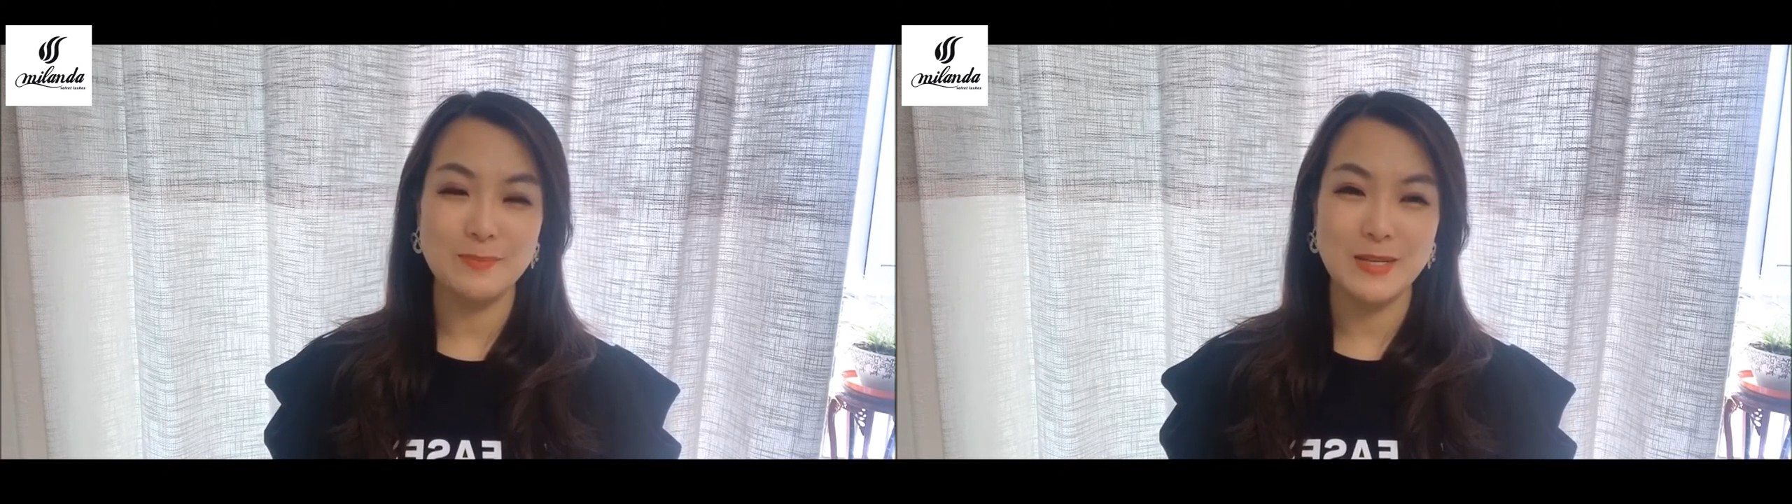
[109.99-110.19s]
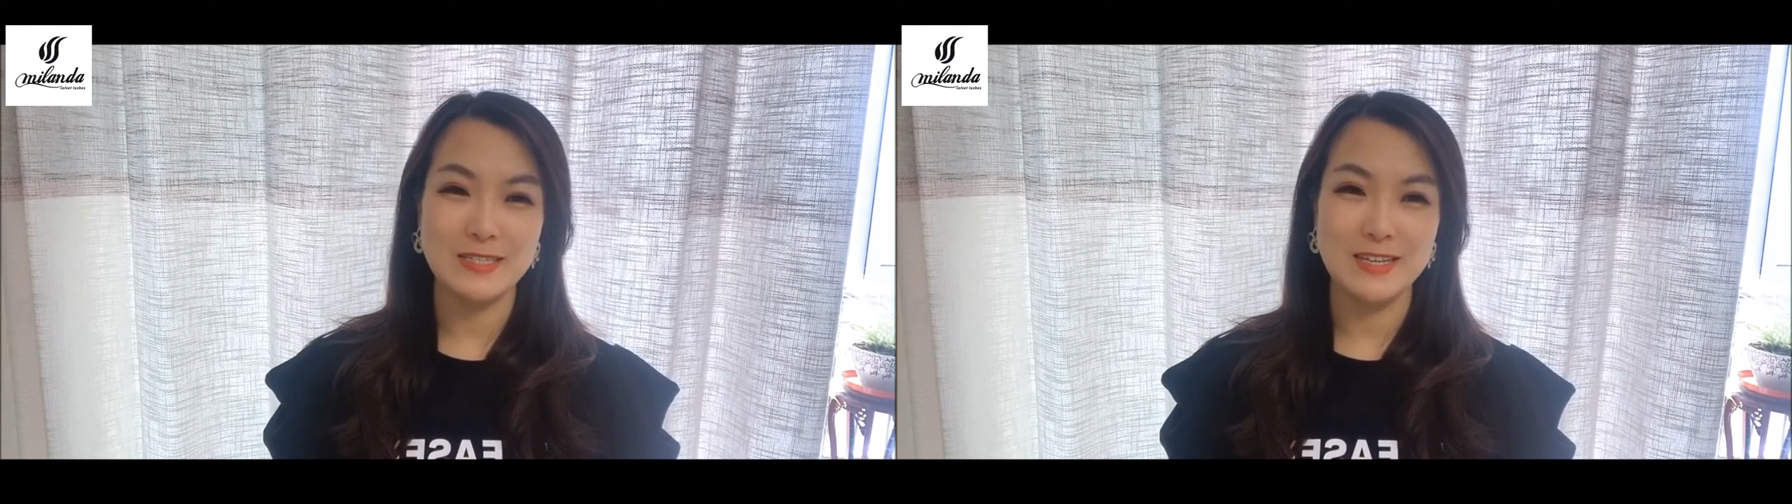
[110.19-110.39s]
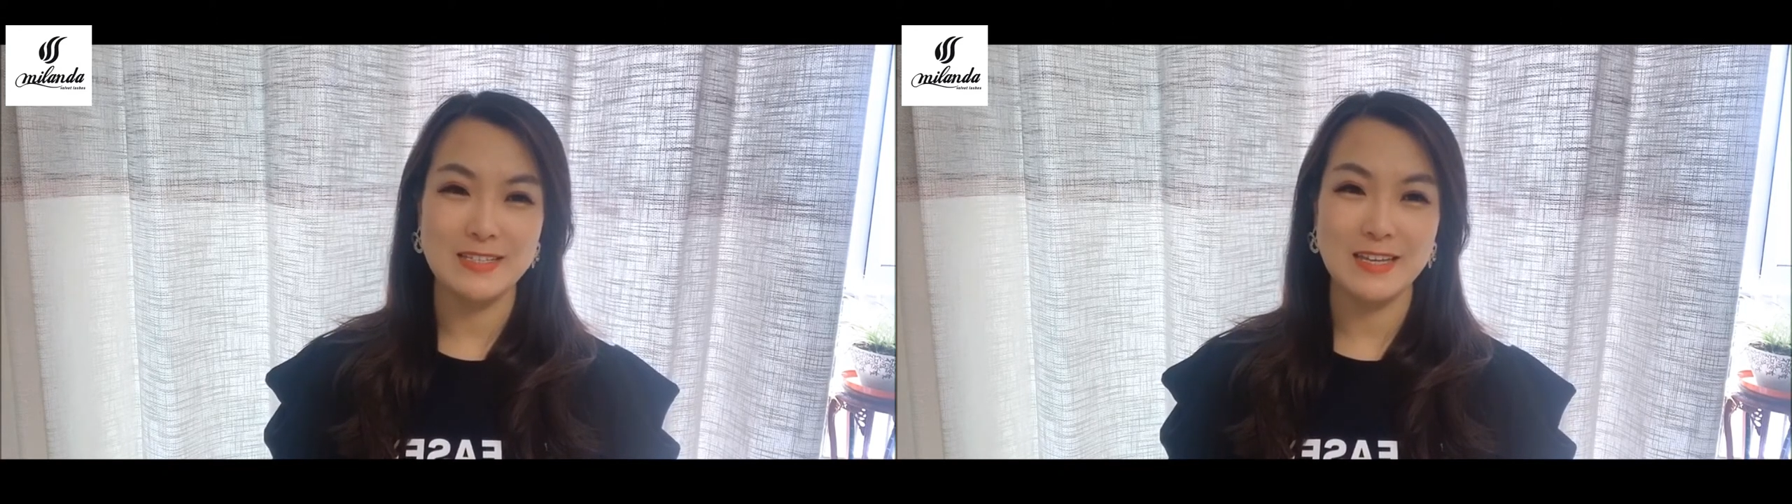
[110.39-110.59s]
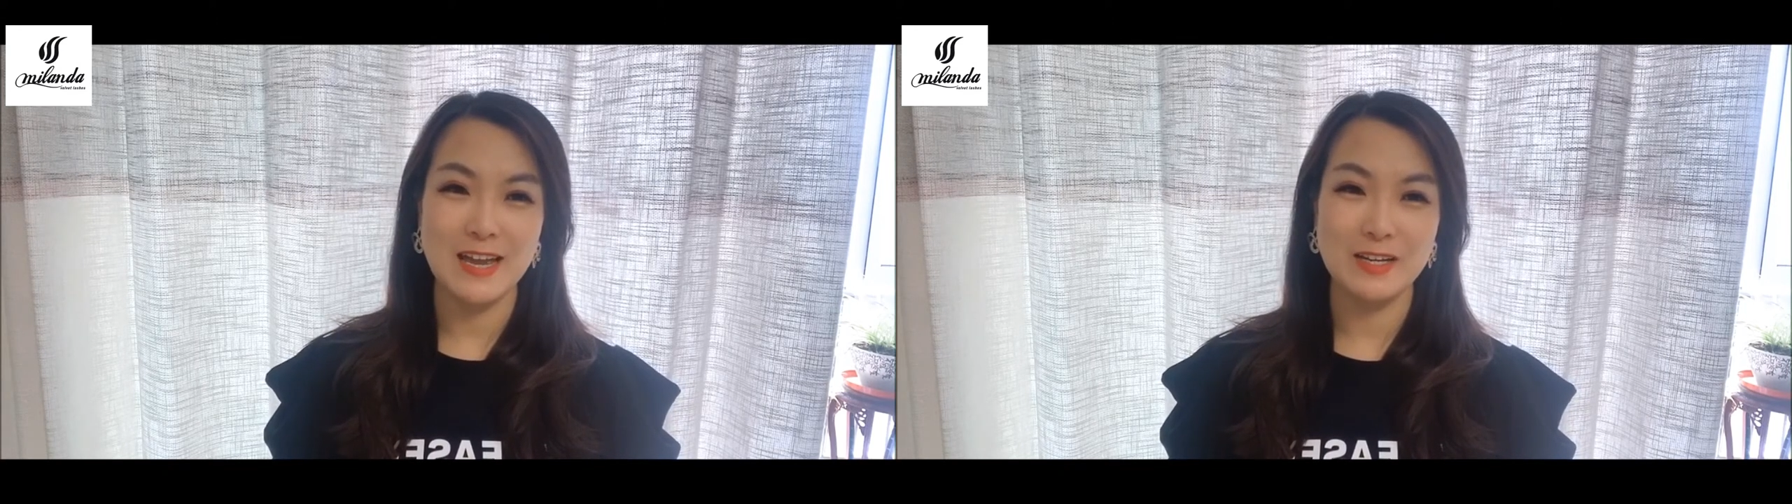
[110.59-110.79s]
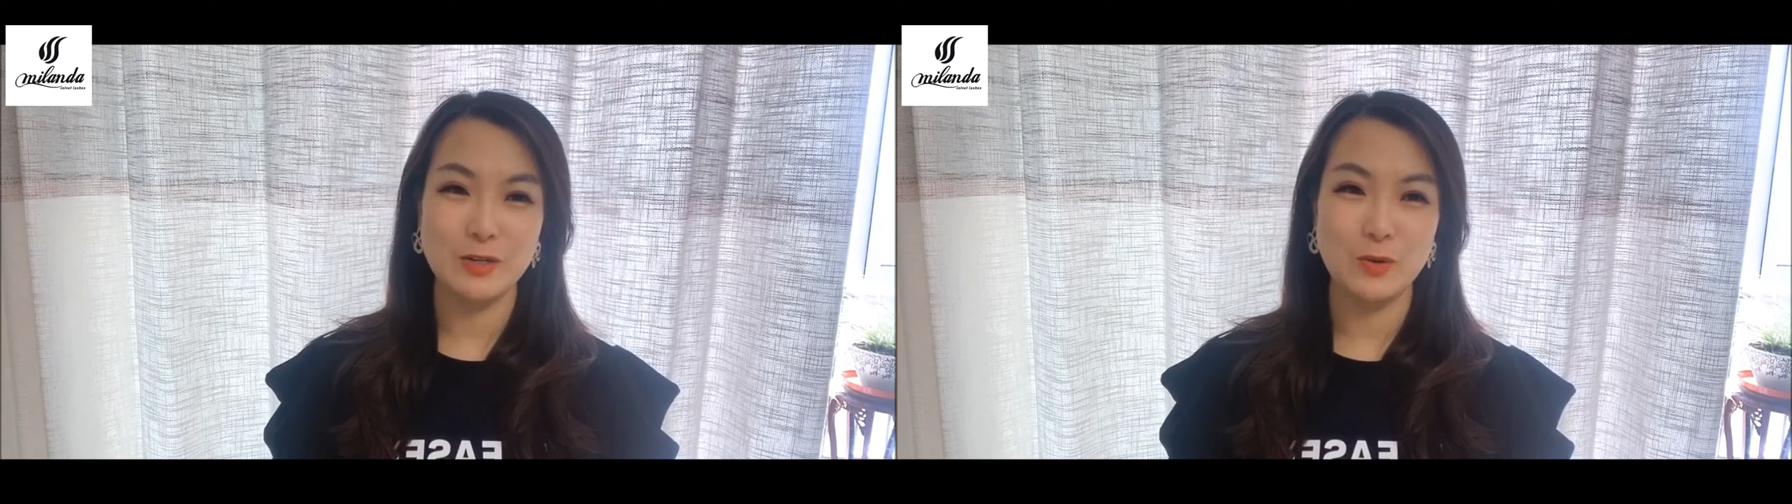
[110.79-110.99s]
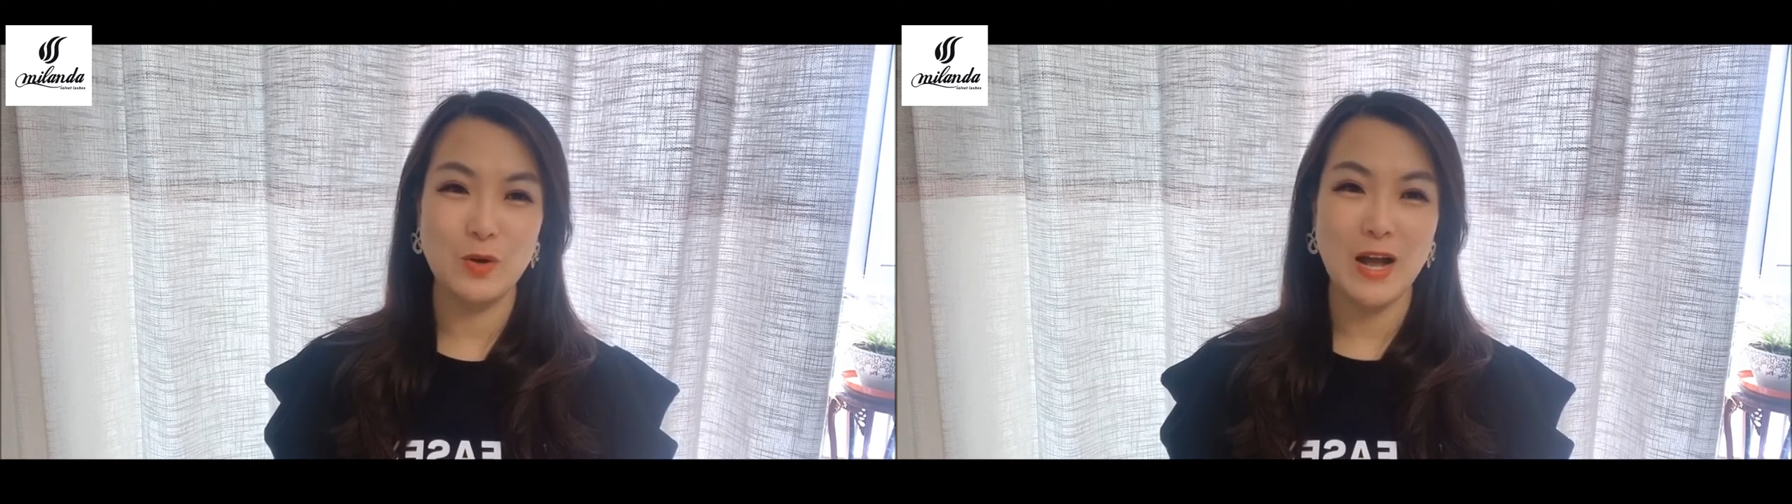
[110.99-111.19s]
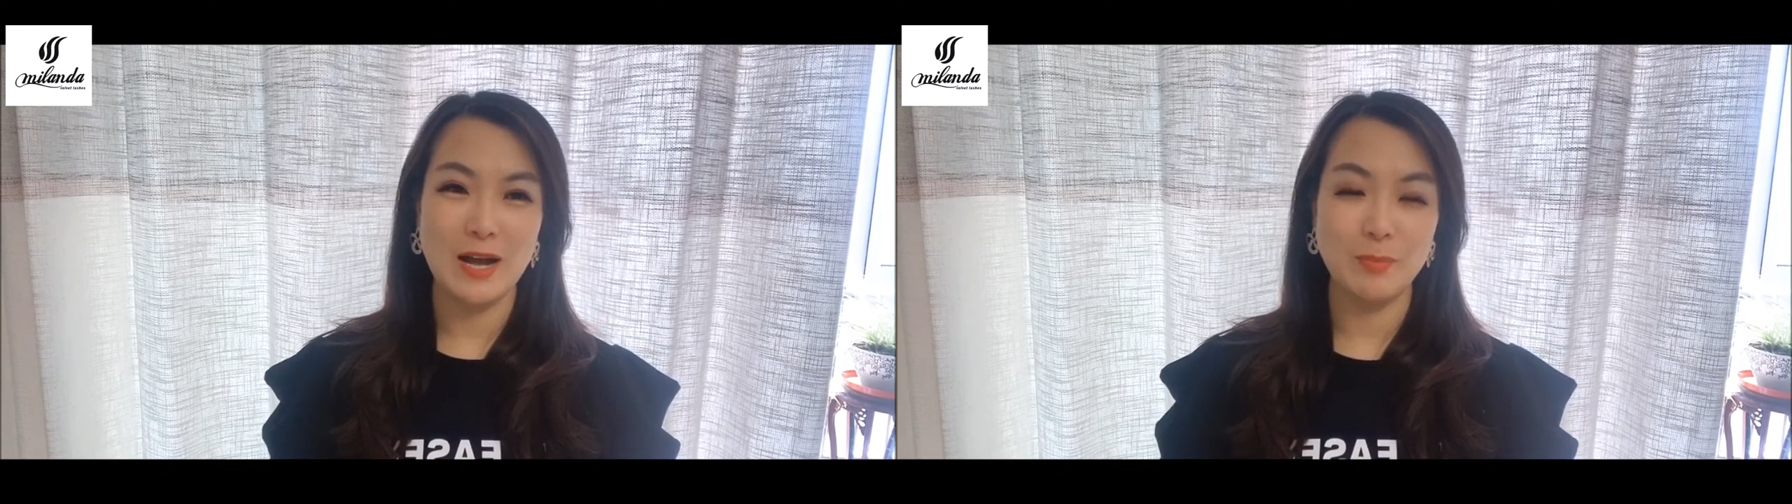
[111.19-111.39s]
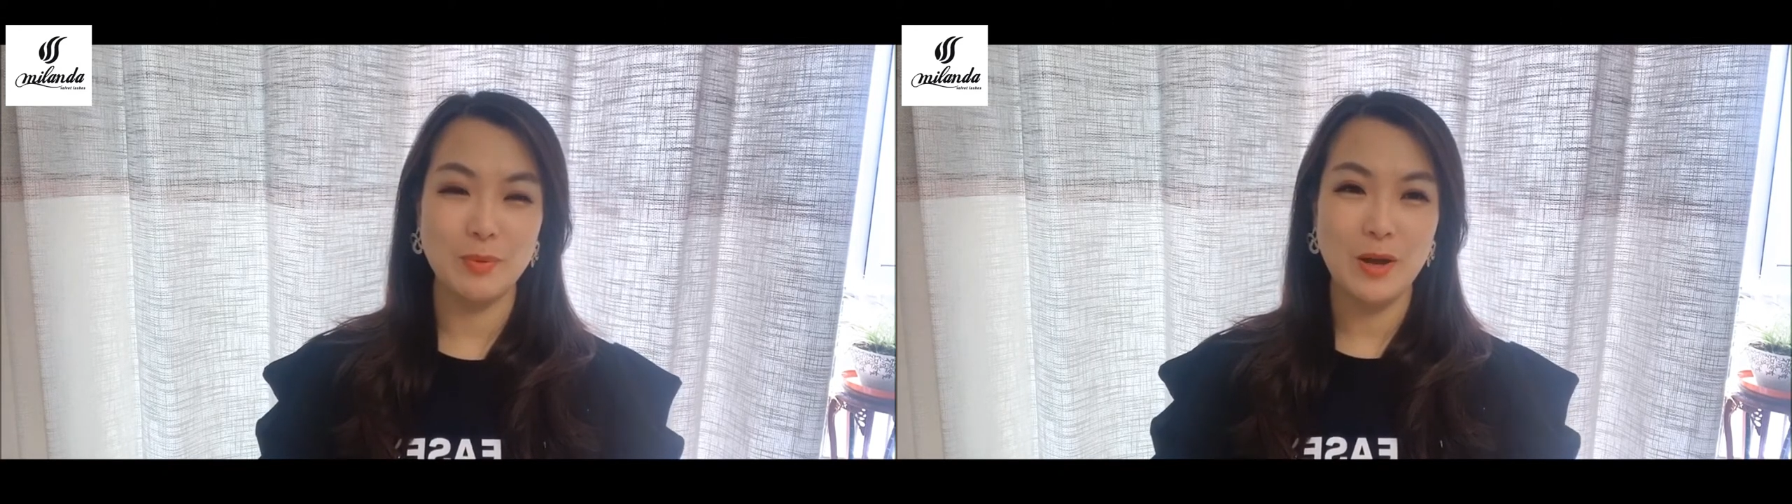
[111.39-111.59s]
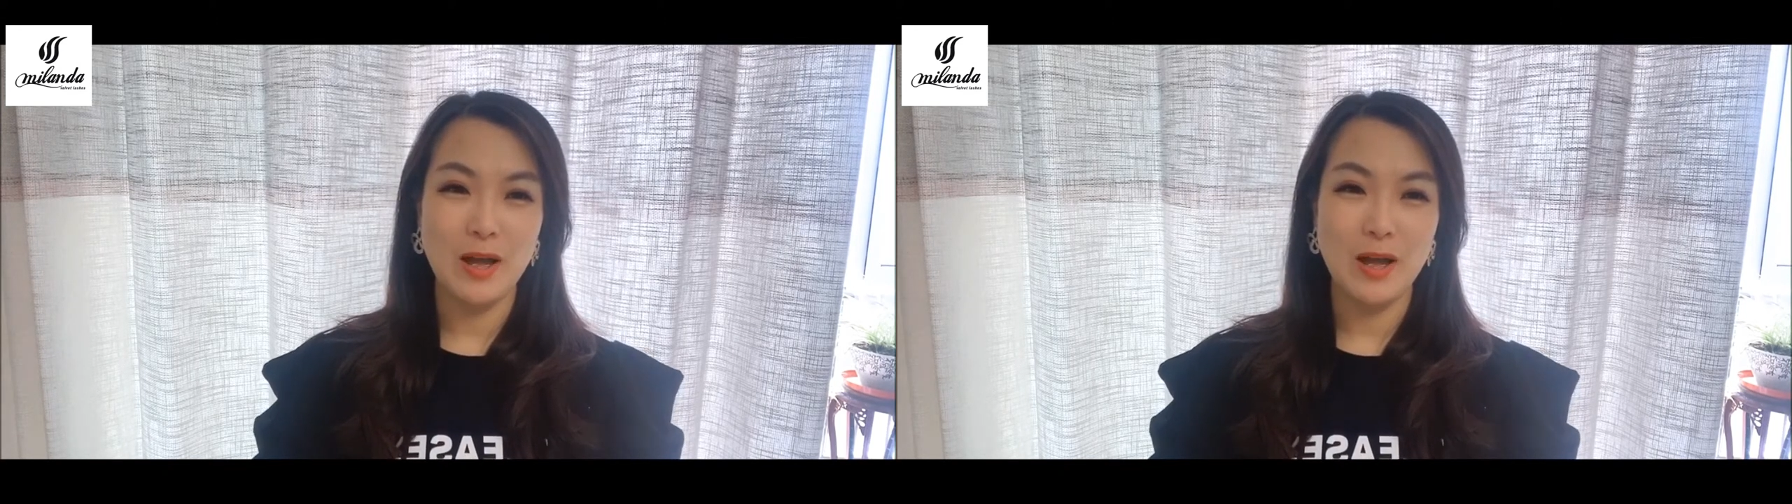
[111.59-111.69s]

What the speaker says: business can grow up